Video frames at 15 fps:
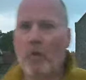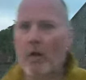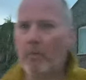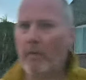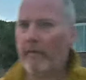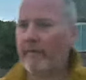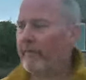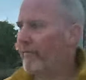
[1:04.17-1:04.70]
one of
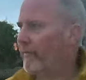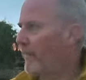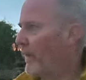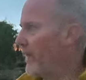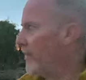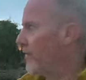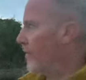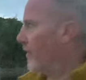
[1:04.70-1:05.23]
my
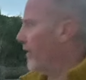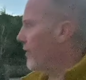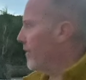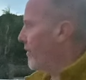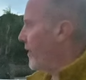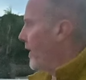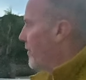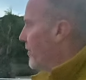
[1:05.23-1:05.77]
favourite,
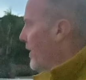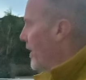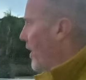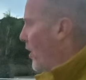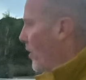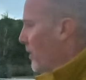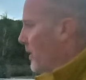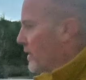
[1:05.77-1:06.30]
favourite
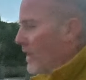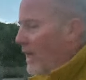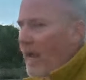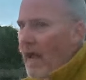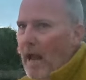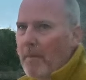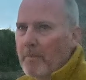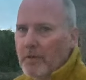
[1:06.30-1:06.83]
harbours.
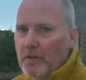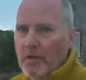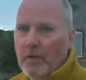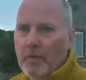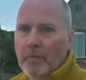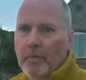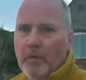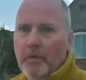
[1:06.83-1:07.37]

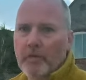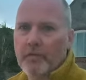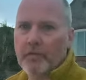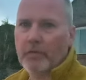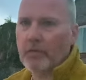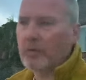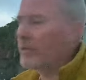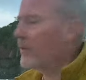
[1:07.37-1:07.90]
Absolutely
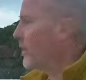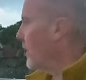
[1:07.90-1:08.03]
beautiful